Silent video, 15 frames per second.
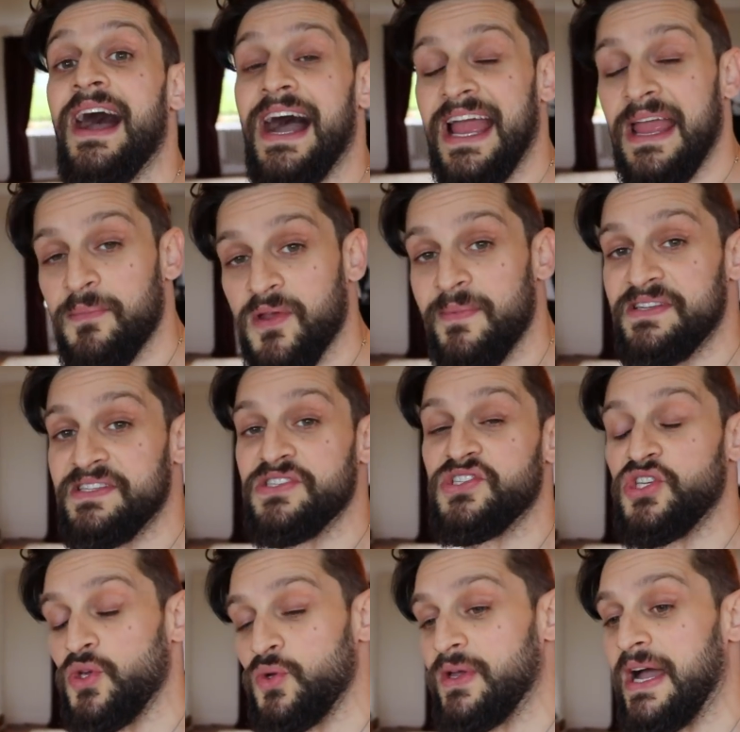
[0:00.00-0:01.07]
I am committing
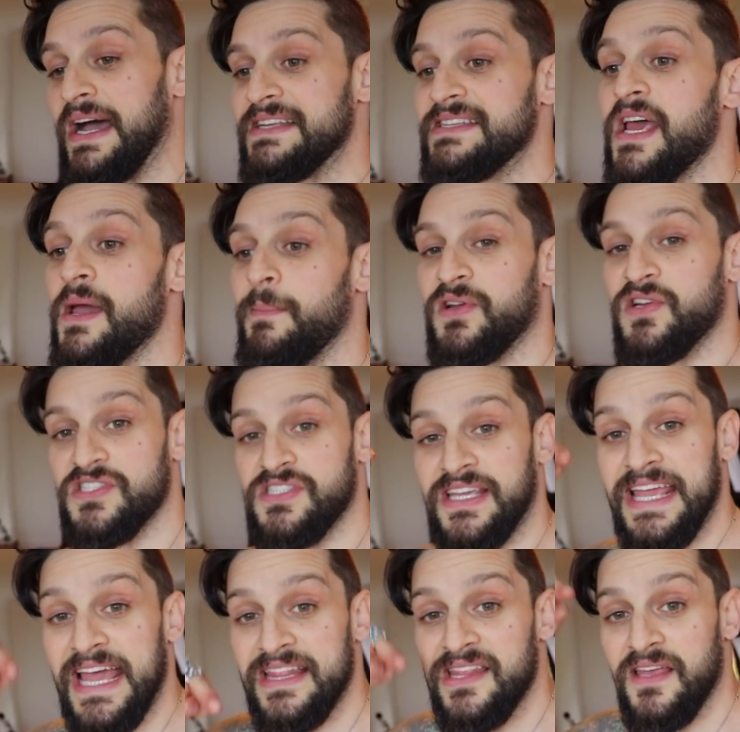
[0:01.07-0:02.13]
to you guys because to
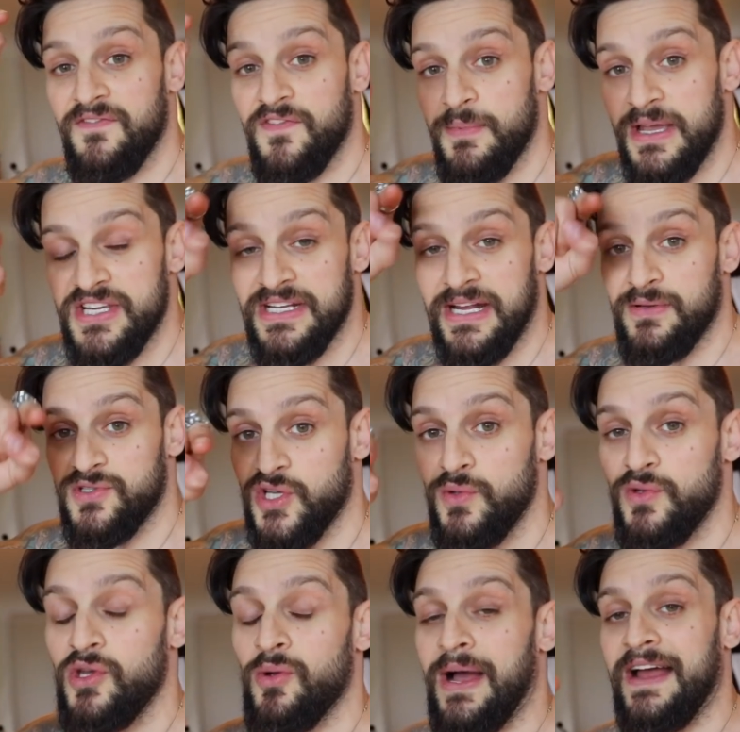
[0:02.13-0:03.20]
get the information out to
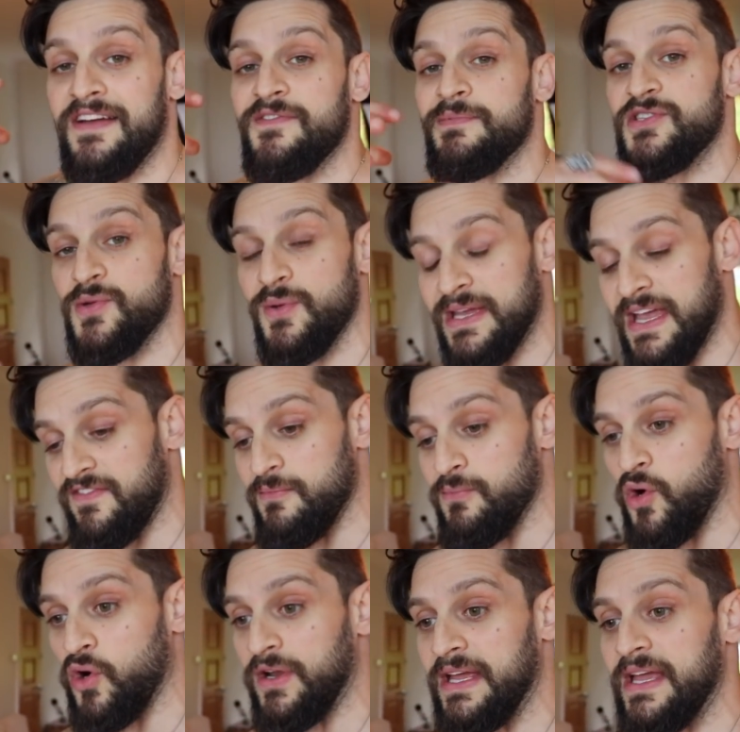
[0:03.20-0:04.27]
you, I have to be doing it every
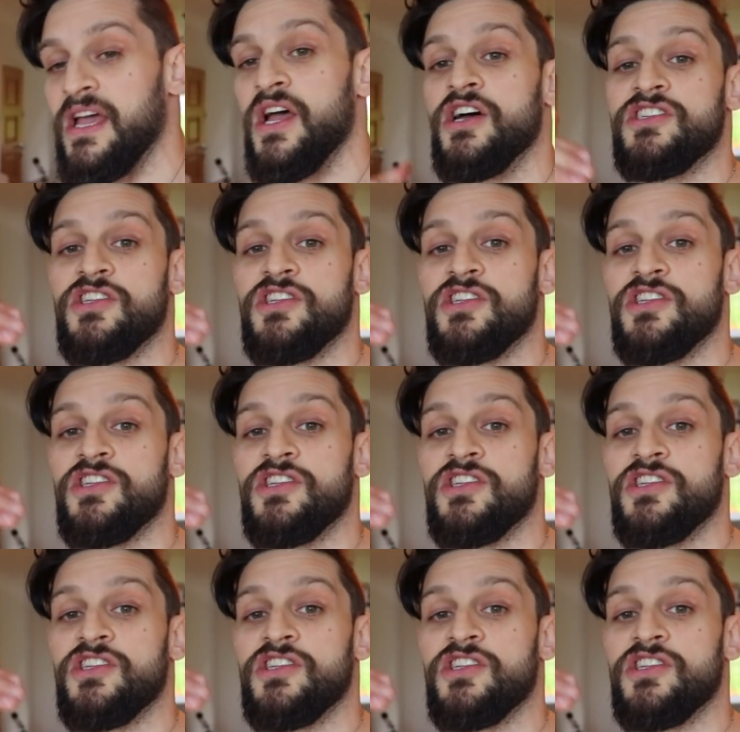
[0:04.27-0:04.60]
morning.